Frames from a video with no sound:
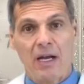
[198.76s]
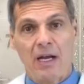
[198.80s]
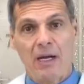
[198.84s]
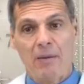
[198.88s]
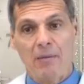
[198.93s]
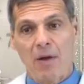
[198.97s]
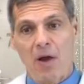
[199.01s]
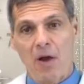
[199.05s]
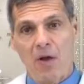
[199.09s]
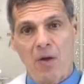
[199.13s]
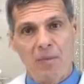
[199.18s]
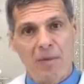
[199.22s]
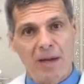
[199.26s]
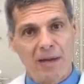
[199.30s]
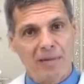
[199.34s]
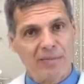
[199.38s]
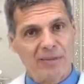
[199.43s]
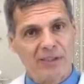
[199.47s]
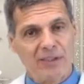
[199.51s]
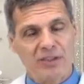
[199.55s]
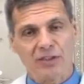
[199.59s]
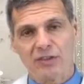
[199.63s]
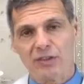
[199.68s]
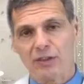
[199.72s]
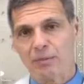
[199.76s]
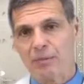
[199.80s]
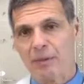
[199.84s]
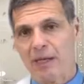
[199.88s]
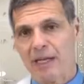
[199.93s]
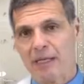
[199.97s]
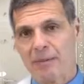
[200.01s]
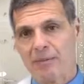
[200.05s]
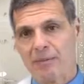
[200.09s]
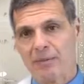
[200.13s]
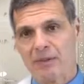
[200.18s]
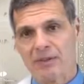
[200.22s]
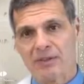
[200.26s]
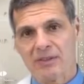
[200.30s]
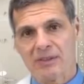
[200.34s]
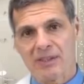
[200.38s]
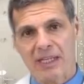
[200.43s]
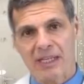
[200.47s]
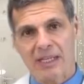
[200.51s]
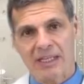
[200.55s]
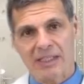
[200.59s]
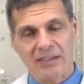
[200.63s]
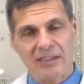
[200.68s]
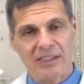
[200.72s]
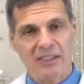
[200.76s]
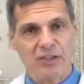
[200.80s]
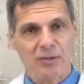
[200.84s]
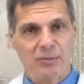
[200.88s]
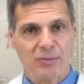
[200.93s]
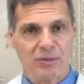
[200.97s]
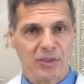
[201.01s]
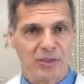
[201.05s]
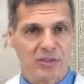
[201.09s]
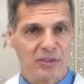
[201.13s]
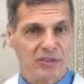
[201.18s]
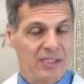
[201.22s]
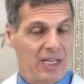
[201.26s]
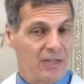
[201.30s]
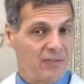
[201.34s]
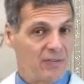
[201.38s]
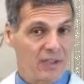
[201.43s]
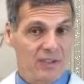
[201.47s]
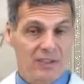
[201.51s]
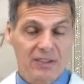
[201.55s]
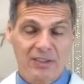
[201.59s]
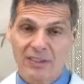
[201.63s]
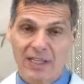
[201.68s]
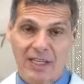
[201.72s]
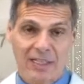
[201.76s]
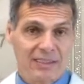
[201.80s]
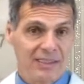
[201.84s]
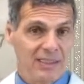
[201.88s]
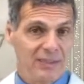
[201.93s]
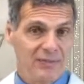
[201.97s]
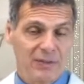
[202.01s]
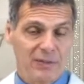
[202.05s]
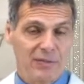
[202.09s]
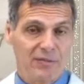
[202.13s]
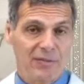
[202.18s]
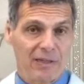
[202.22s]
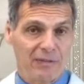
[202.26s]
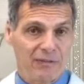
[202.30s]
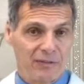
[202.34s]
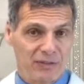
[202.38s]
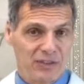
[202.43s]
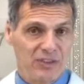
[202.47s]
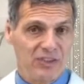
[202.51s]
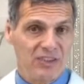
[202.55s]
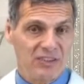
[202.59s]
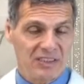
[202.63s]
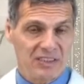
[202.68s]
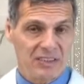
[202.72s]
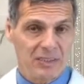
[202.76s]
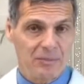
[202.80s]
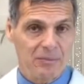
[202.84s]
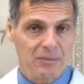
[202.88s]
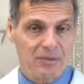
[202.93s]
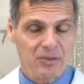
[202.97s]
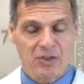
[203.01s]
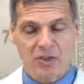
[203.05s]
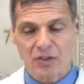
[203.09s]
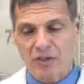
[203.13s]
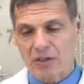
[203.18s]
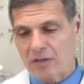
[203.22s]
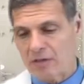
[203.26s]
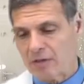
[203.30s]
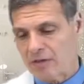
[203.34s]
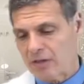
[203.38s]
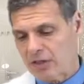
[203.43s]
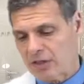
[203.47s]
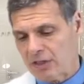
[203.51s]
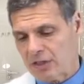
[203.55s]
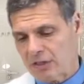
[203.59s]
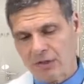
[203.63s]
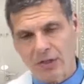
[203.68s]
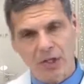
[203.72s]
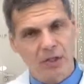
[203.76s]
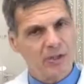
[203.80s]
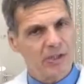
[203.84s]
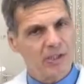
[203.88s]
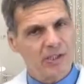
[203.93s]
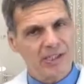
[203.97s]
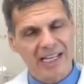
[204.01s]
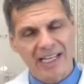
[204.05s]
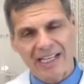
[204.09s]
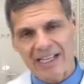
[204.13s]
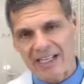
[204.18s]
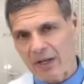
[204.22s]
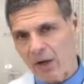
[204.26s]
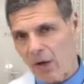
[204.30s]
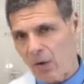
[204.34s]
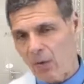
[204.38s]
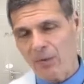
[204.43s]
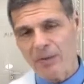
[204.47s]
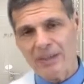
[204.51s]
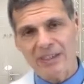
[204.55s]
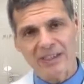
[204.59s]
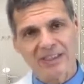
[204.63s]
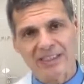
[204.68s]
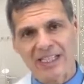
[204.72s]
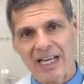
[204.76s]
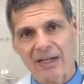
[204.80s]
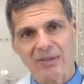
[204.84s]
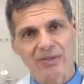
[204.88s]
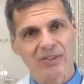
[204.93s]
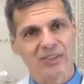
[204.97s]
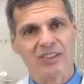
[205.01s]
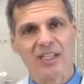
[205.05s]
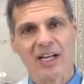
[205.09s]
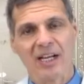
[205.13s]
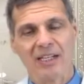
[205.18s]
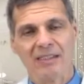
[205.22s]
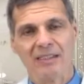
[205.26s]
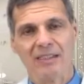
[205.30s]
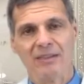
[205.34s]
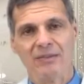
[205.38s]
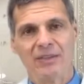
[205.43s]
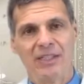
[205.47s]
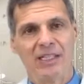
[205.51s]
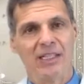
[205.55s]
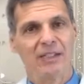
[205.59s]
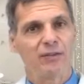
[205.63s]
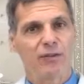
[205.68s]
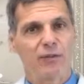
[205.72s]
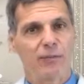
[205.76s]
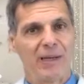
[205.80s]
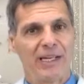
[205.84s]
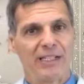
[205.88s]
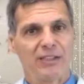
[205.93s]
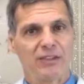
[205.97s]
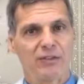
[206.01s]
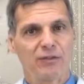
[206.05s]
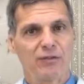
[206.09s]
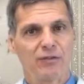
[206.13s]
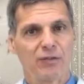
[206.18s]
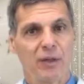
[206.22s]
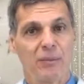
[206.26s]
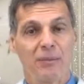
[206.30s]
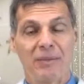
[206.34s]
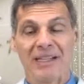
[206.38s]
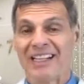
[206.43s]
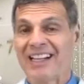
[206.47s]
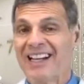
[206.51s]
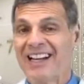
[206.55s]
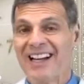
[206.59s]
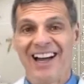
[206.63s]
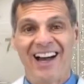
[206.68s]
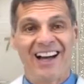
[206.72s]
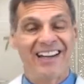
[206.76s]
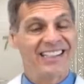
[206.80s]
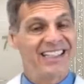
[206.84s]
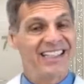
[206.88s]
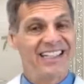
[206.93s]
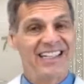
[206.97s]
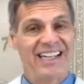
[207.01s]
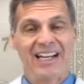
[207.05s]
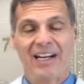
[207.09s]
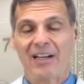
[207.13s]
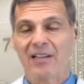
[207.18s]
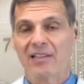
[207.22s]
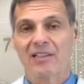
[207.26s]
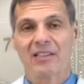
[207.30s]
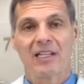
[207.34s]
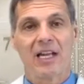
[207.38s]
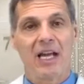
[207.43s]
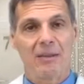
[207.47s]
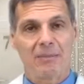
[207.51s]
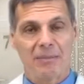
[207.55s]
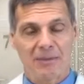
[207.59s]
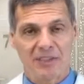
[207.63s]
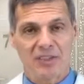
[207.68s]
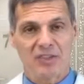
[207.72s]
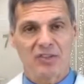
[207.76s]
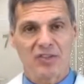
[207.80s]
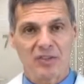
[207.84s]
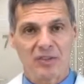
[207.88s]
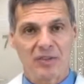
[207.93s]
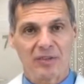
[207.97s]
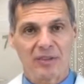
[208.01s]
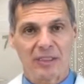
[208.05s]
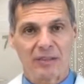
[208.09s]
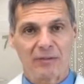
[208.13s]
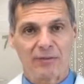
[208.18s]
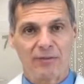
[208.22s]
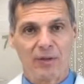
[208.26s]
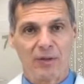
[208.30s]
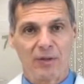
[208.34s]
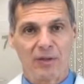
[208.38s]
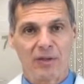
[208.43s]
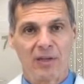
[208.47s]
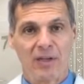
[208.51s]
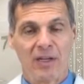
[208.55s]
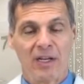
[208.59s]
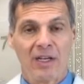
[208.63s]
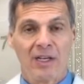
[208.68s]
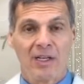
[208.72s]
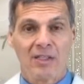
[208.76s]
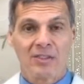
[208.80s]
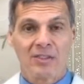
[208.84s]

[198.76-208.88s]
Um, all my research papers and teaching materials have all the scientific references in them, so you'll, you'll know you're getting only sound scientific information from me on any health topic that you're looking for.